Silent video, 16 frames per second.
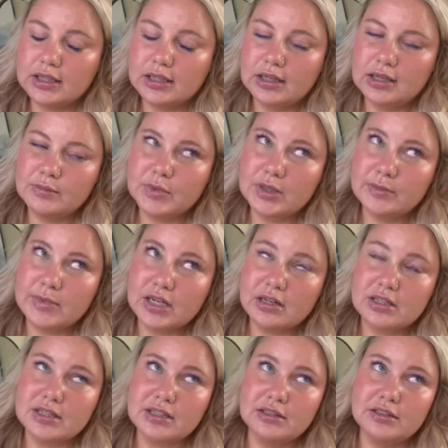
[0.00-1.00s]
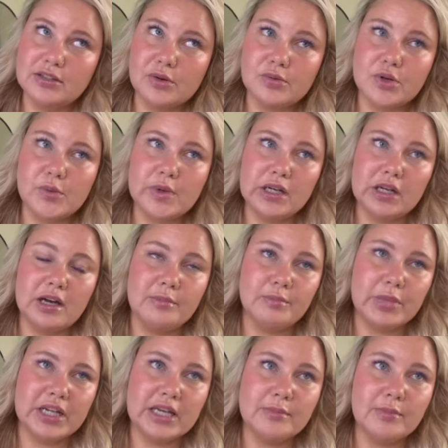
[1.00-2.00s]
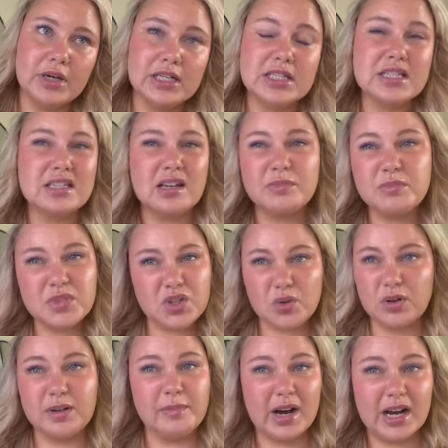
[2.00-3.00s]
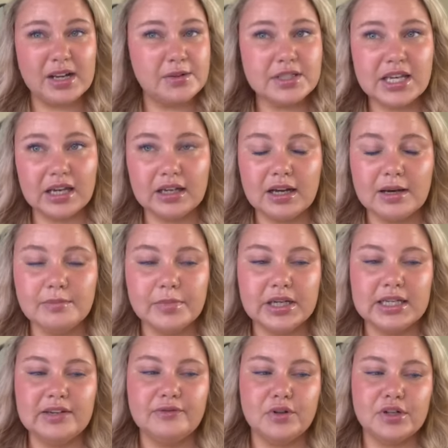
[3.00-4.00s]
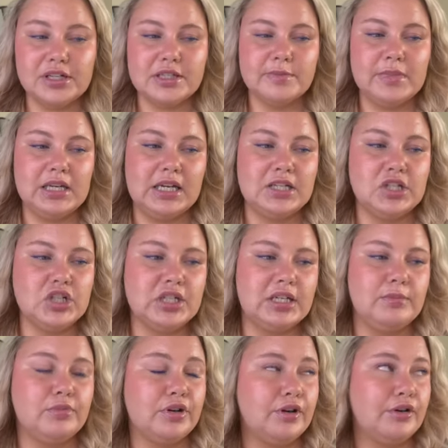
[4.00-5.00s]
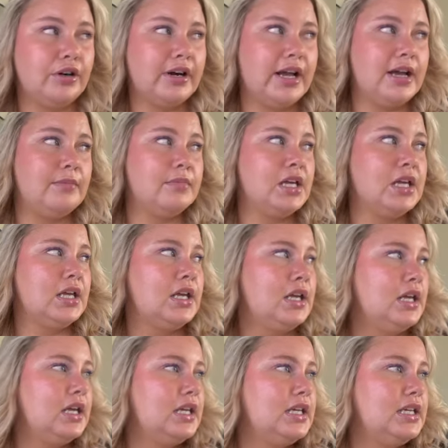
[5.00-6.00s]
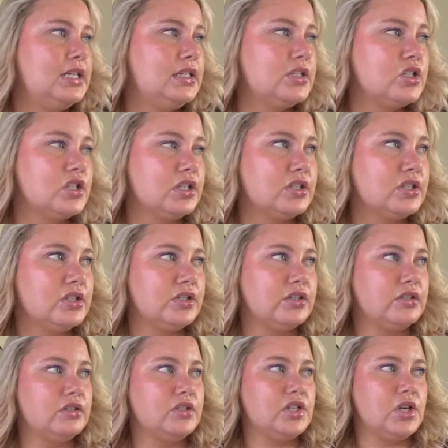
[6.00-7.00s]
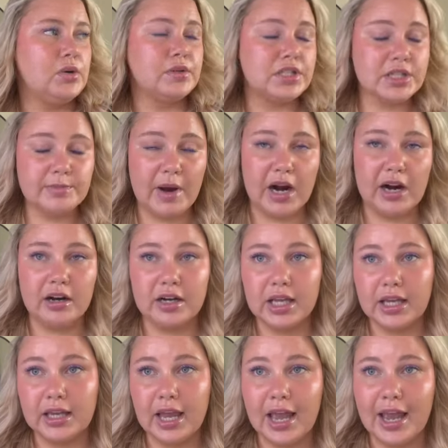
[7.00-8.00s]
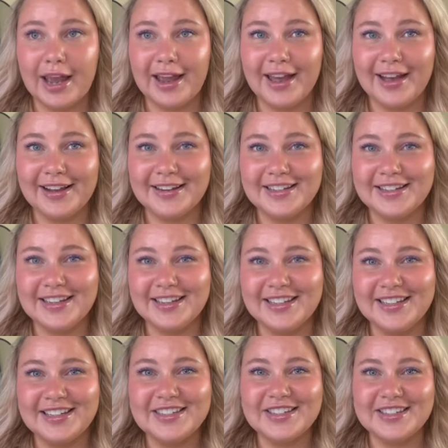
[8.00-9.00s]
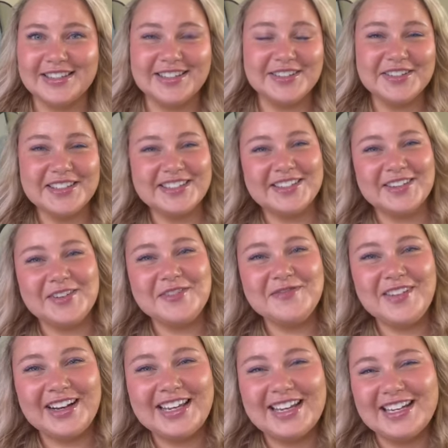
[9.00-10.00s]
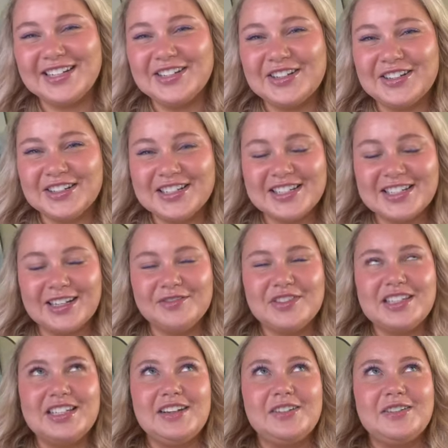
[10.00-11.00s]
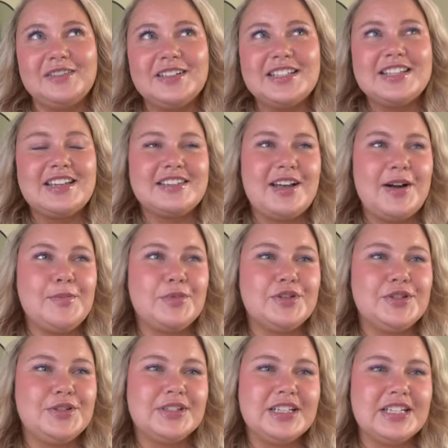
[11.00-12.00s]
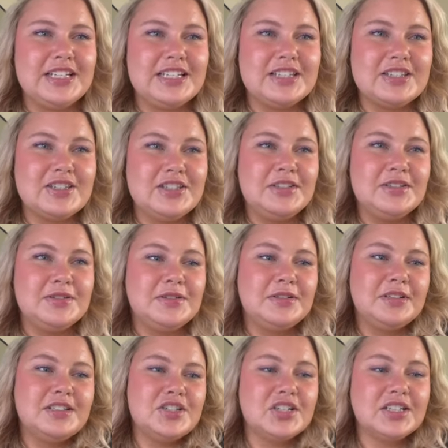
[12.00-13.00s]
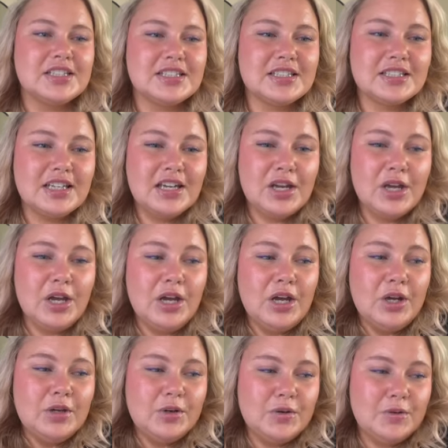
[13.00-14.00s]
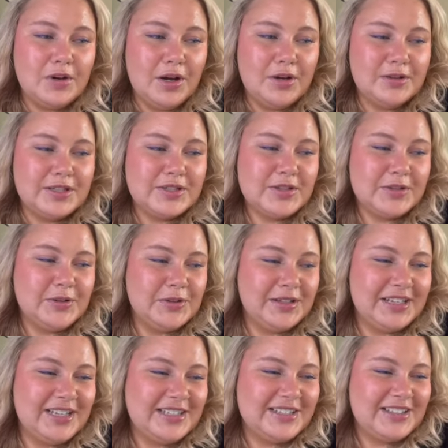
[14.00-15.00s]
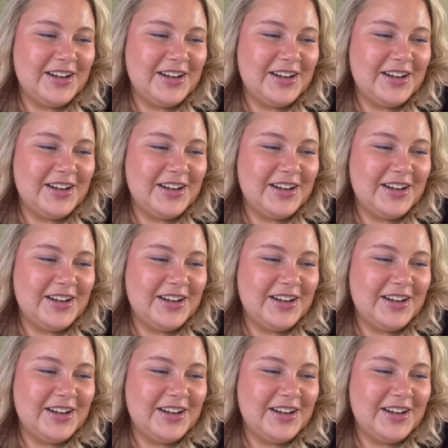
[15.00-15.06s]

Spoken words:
I'm gonna be honest, I don't know what company, but it's some sort of biotech company for his PhD program. He is just so inspiring and he just does so many internships. He always has opportunities to just grow in school. He